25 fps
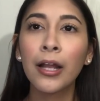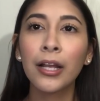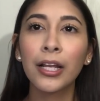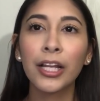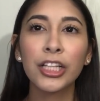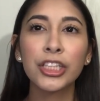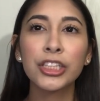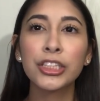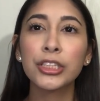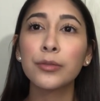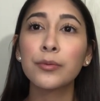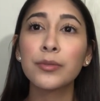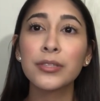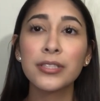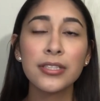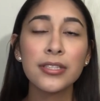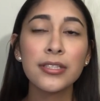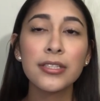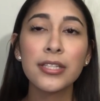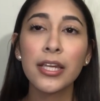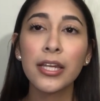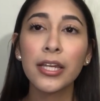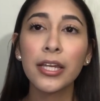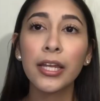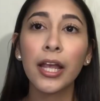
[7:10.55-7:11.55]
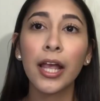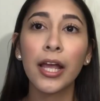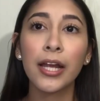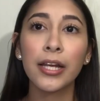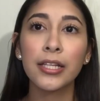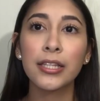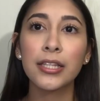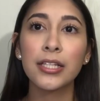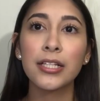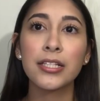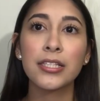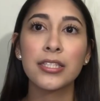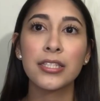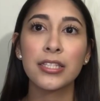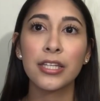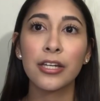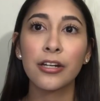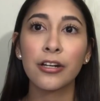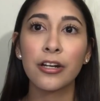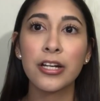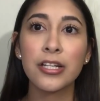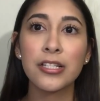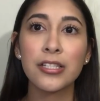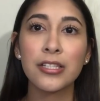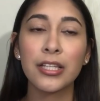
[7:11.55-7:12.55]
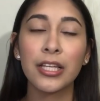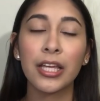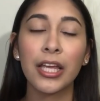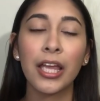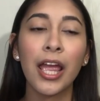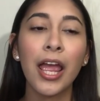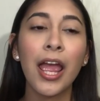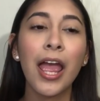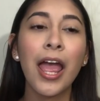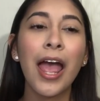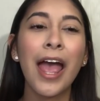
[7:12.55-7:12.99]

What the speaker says: like she wasn't taking anything seriously.